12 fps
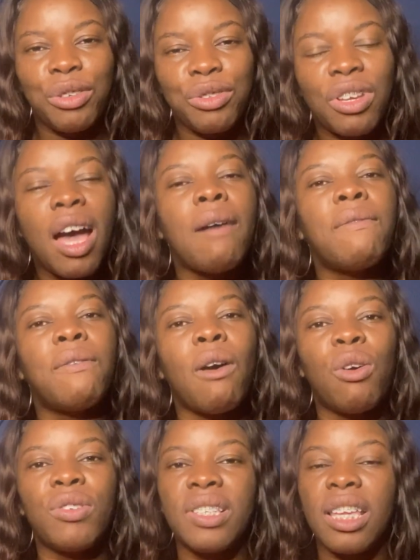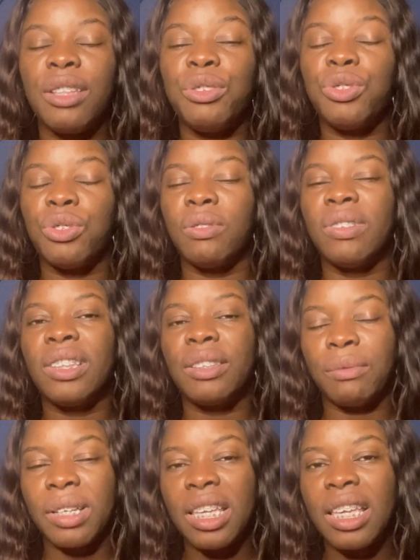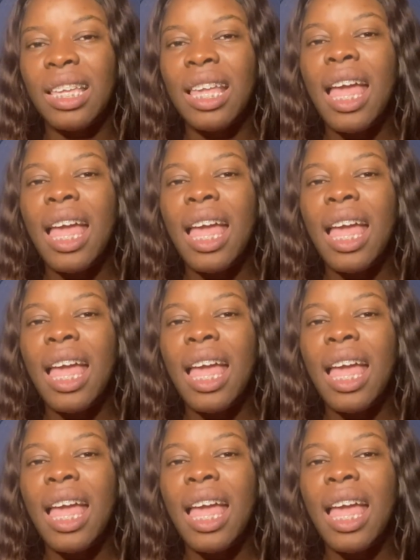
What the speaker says: job falls in zone 3,